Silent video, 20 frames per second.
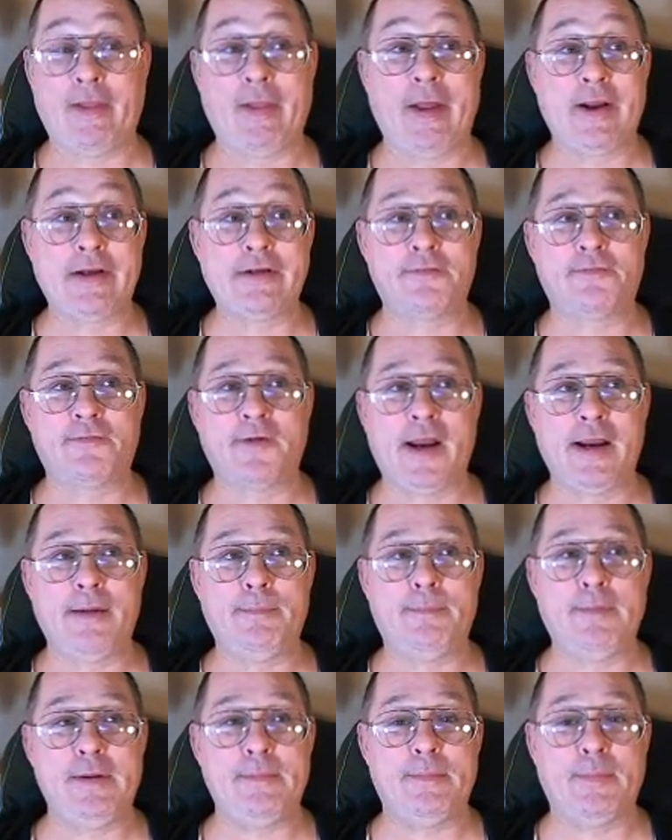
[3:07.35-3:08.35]
I like to
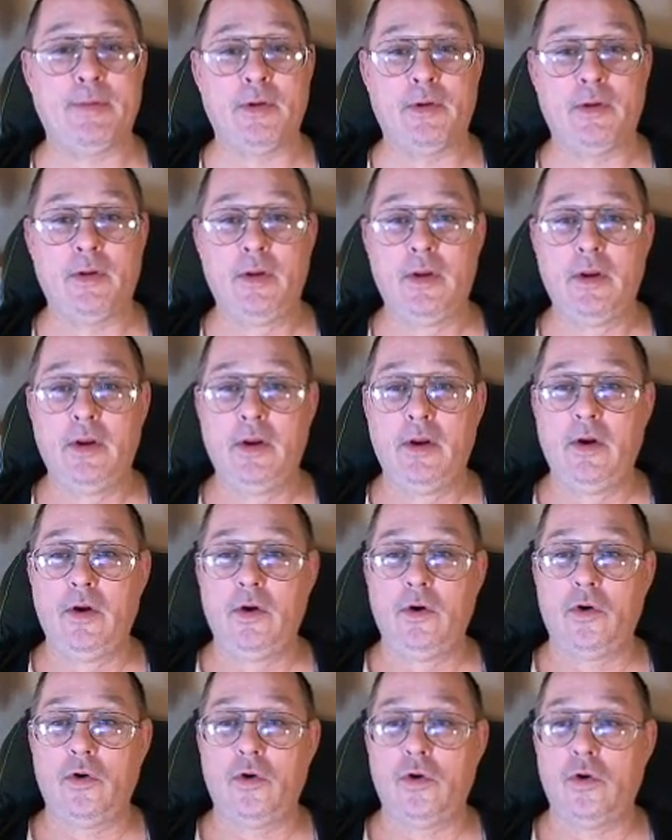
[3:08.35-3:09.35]
find people
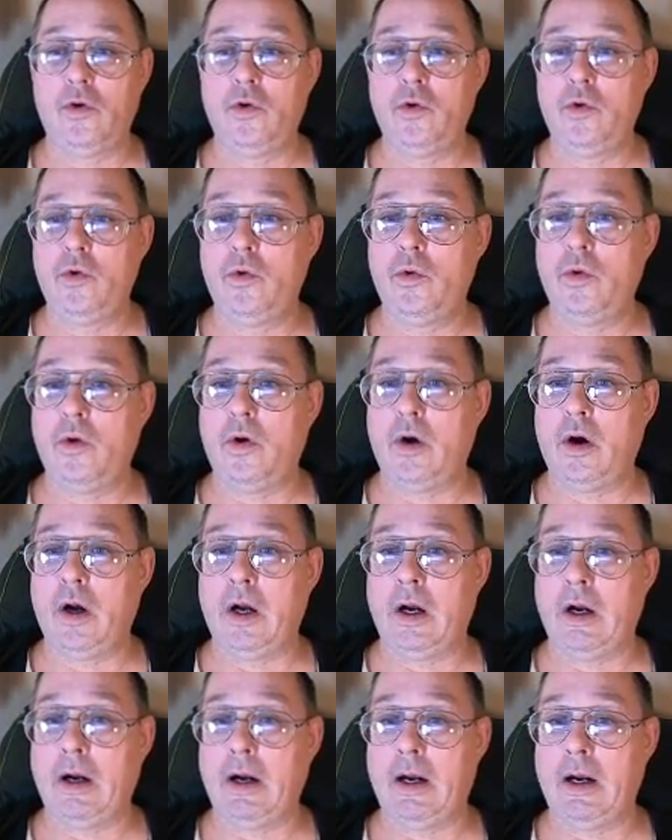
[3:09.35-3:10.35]
who
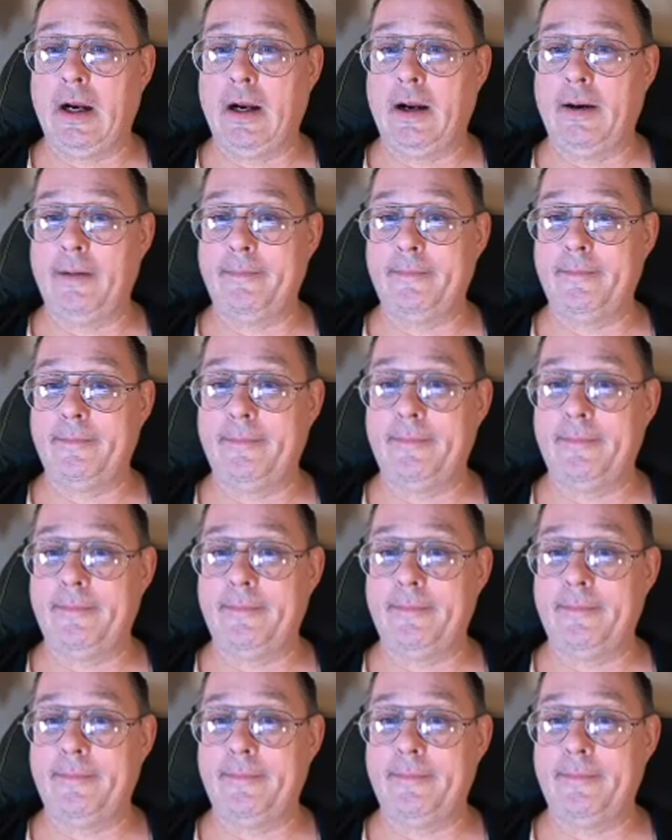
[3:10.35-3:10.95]
uh,